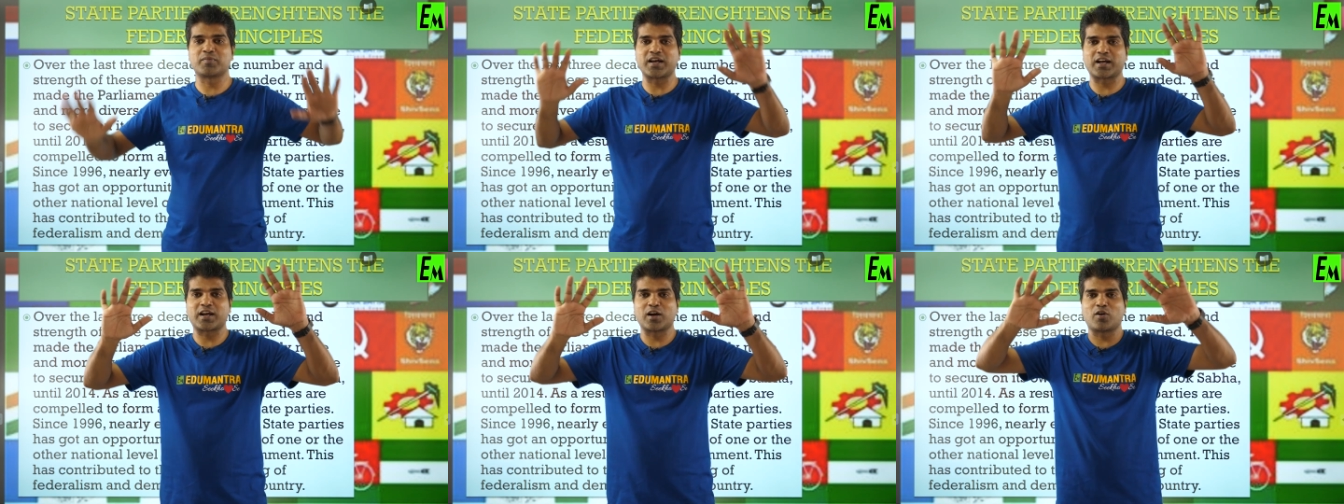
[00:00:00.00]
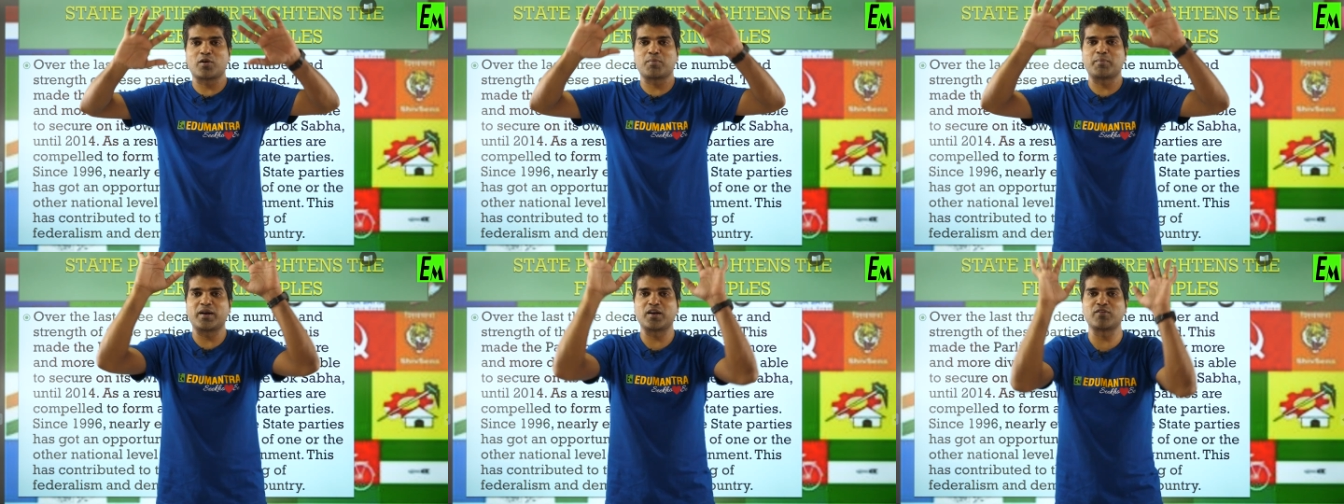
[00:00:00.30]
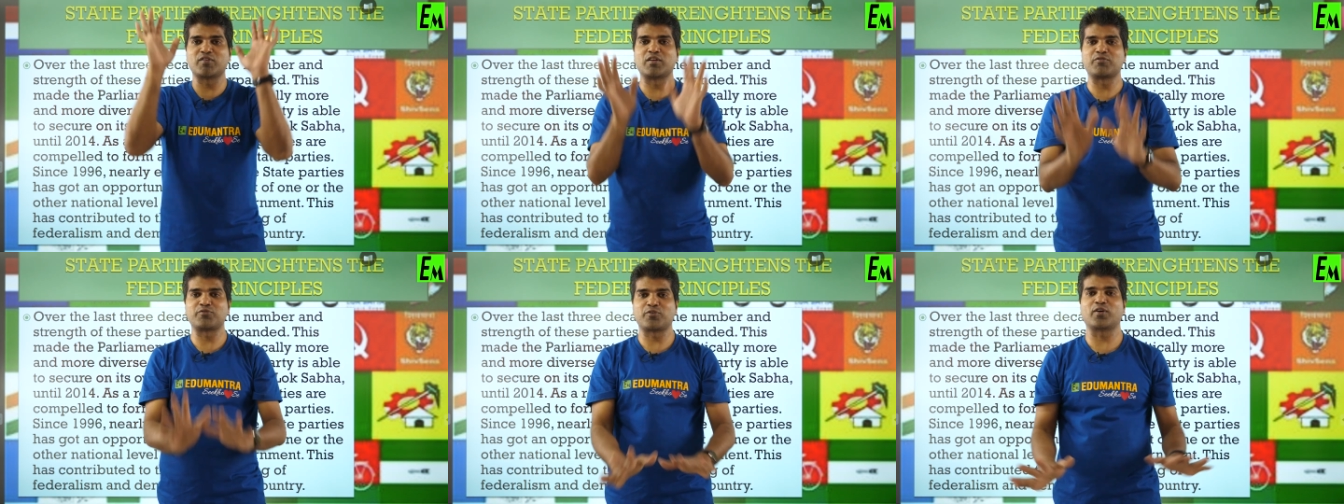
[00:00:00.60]
The
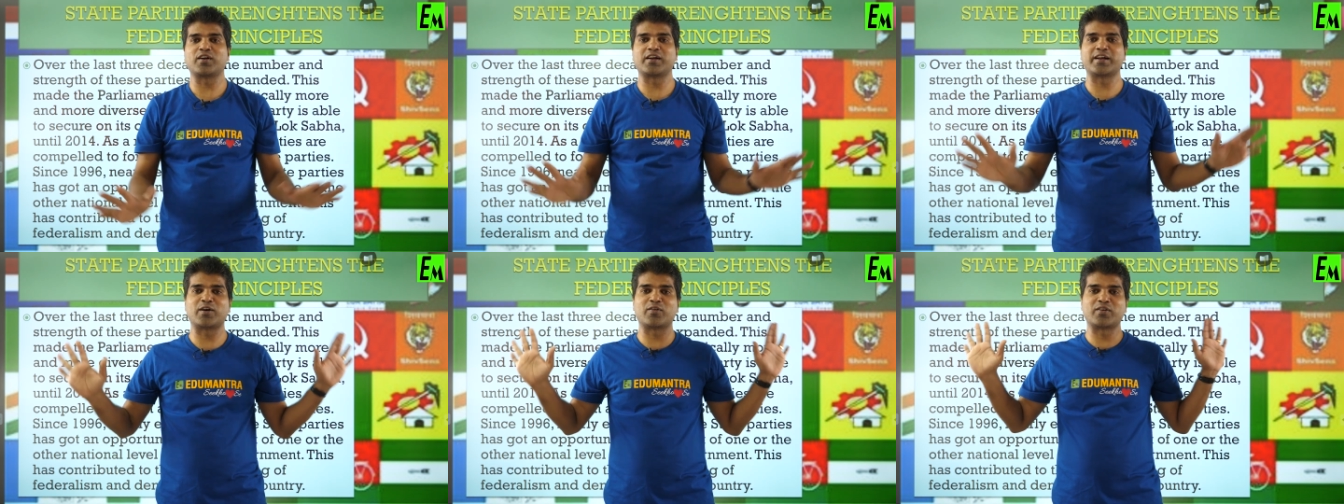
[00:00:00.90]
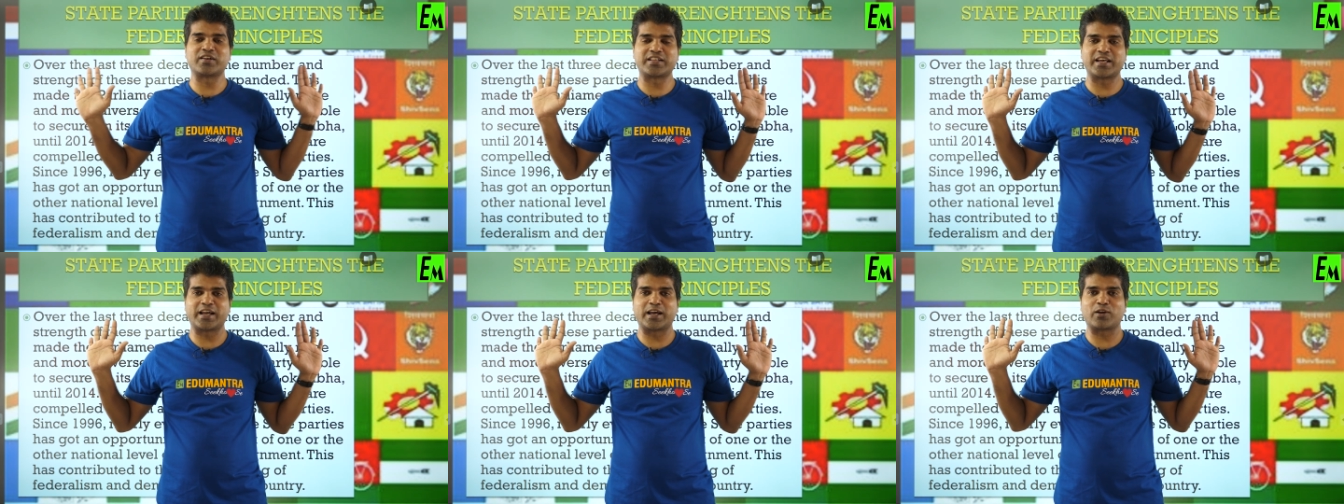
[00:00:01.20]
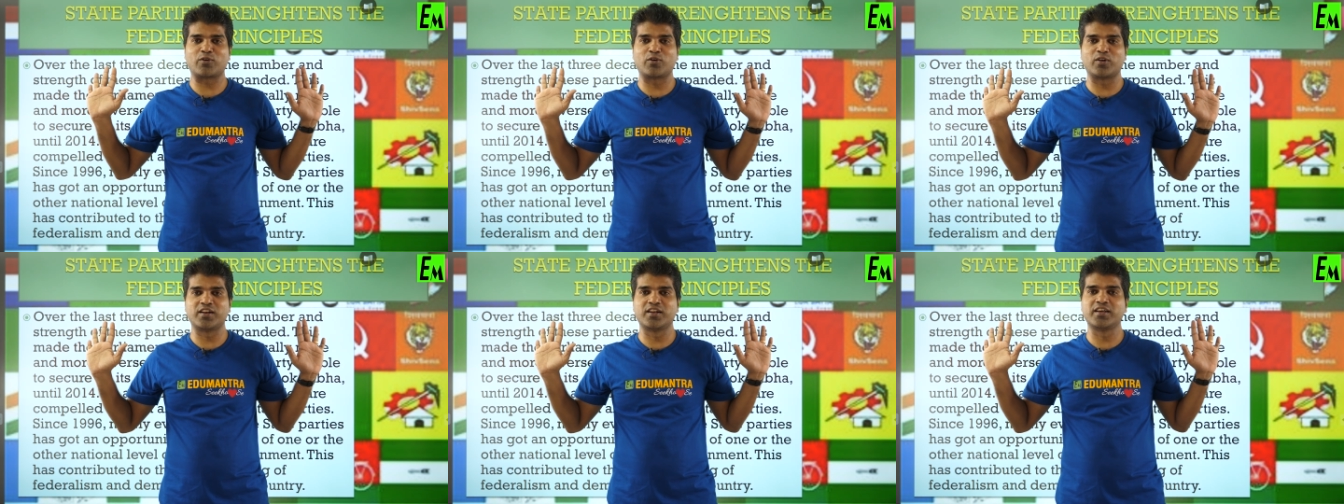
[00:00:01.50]
government will fall down
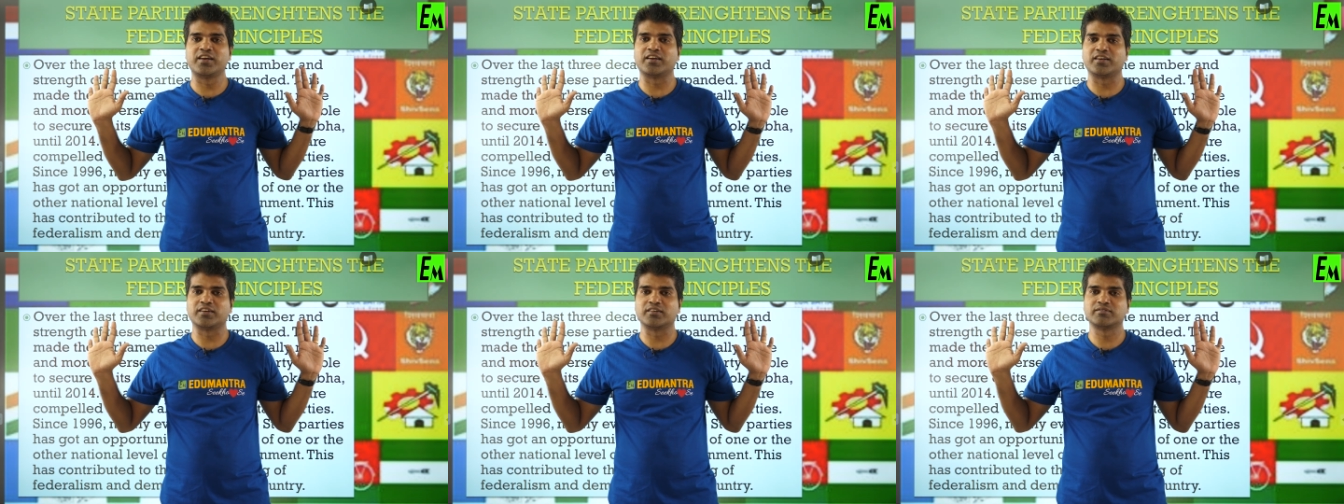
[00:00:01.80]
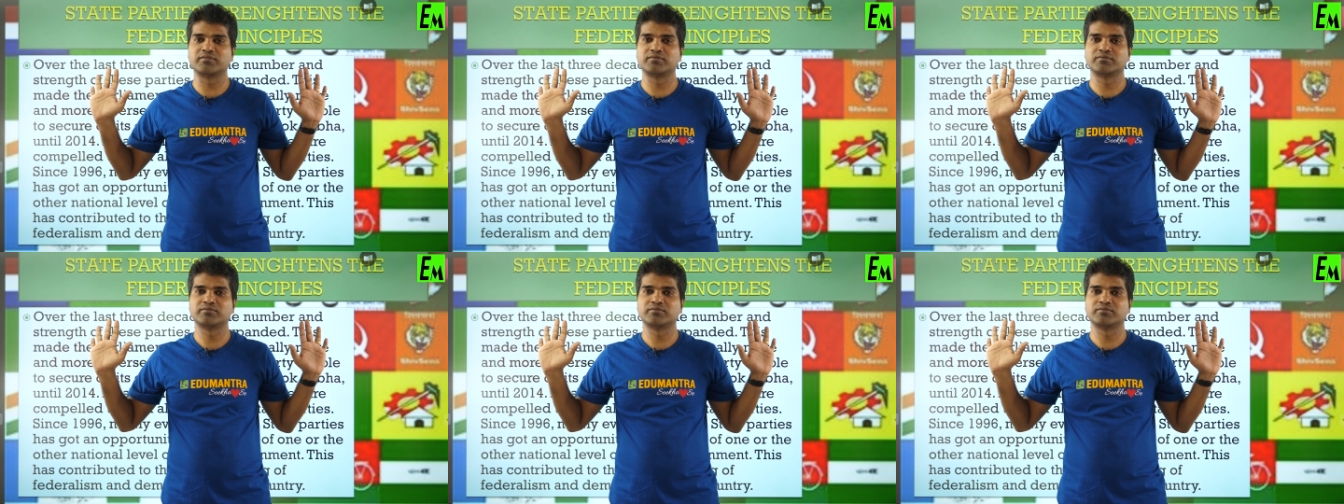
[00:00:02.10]
there only.